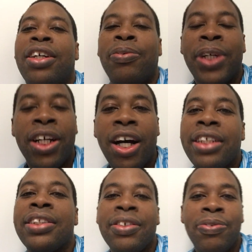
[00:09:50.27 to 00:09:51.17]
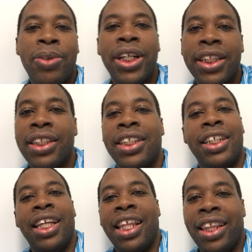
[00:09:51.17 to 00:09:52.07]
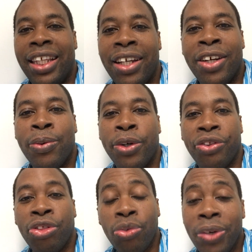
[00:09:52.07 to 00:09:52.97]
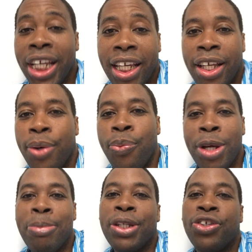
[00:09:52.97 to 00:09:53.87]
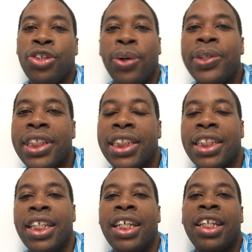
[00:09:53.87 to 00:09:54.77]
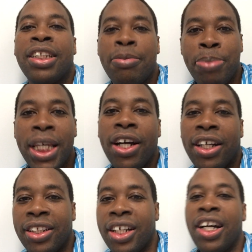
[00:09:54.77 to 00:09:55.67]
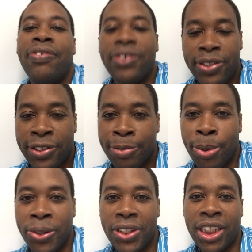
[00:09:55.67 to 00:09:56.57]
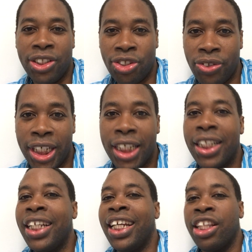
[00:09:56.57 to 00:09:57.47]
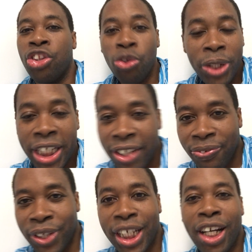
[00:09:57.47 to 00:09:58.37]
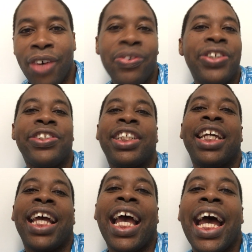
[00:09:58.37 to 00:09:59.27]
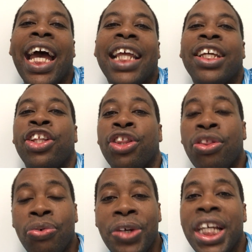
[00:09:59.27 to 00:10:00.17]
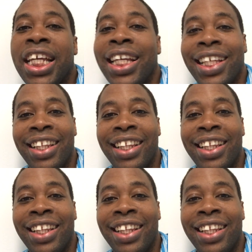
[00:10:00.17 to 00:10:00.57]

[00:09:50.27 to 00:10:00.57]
Regardless of what, there were 3 women chosen to be on the cover of Sports Illustrated, 3 different covers, and 3